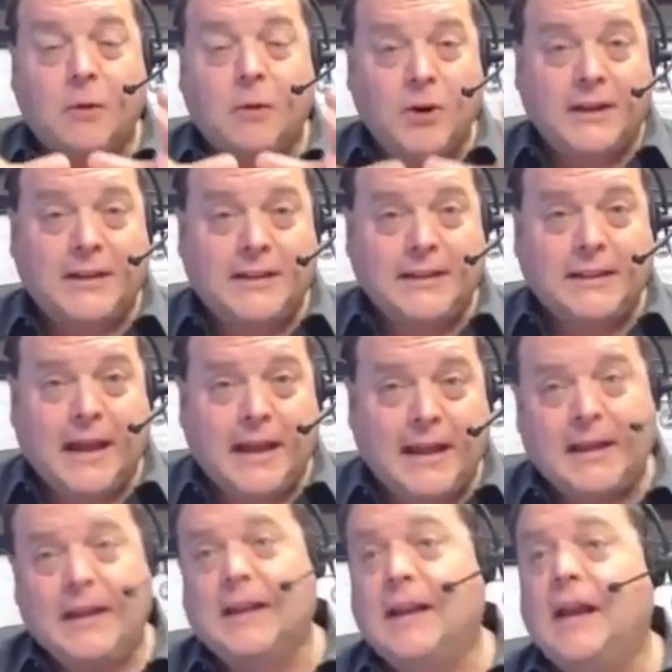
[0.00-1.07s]
And when I did
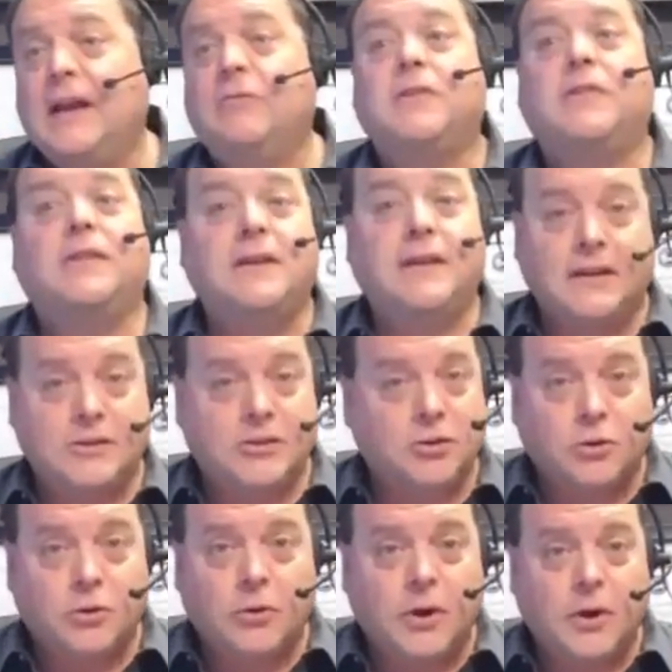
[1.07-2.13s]
that, everything kind of
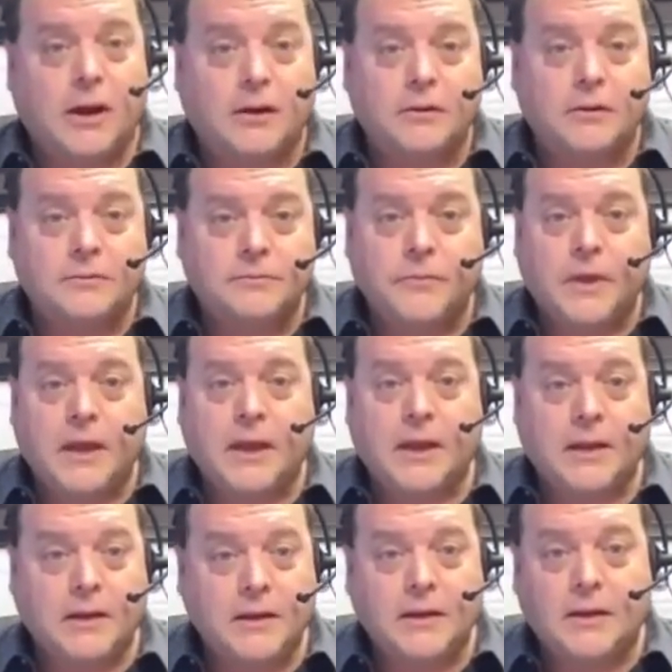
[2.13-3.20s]
turned around, and